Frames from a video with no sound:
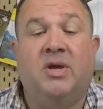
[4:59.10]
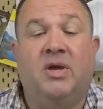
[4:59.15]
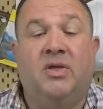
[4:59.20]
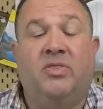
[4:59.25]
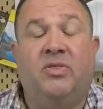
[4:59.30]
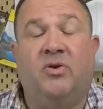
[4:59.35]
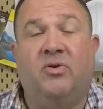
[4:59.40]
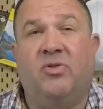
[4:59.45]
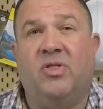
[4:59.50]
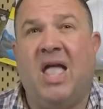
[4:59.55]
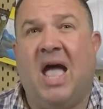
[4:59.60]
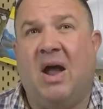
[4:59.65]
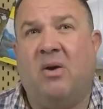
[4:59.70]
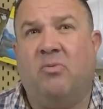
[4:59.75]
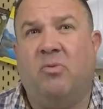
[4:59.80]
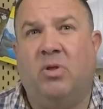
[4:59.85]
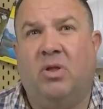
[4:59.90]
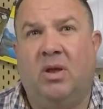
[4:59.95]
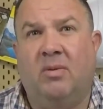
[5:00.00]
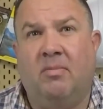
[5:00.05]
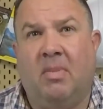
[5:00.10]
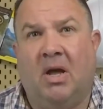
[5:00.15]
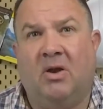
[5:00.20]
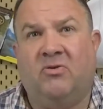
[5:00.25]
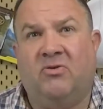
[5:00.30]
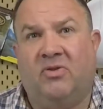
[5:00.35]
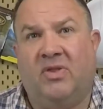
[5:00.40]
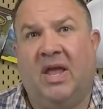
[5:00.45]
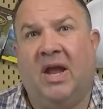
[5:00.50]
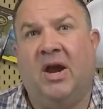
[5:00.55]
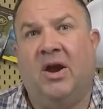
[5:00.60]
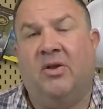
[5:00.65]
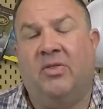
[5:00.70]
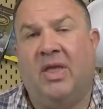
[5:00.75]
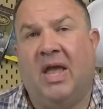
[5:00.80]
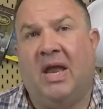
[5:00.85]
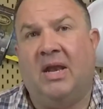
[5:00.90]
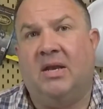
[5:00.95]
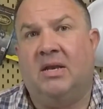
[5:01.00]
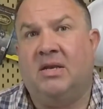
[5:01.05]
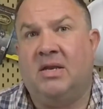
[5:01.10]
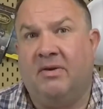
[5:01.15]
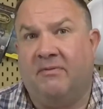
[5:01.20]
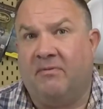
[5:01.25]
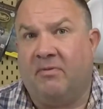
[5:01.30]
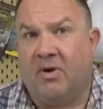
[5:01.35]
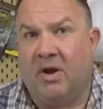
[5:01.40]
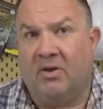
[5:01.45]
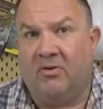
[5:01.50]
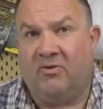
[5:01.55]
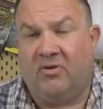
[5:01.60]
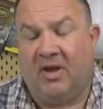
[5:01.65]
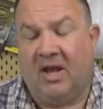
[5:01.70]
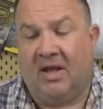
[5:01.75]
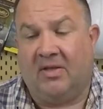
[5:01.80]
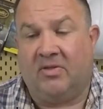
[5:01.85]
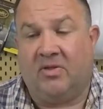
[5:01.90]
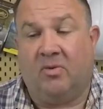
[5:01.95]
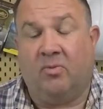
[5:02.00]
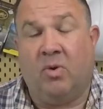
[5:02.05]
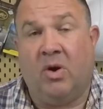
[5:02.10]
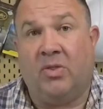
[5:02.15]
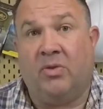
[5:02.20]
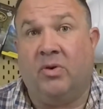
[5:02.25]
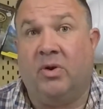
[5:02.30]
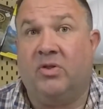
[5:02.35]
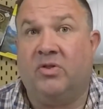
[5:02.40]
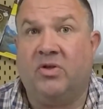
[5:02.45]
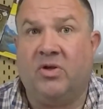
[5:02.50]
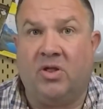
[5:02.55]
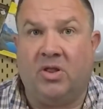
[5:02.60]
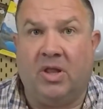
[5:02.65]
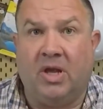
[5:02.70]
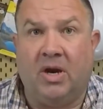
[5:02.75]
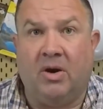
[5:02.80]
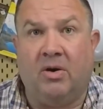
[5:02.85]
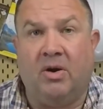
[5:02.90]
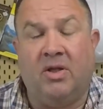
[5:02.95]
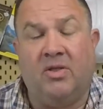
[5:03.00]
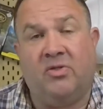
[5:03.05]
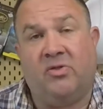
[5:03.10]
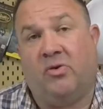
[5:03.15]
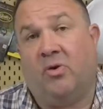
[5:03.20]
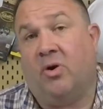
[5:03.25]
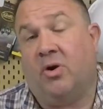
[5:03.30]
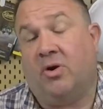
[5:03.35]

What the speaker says: There's not really much there that differentiates it, whether it's clearance or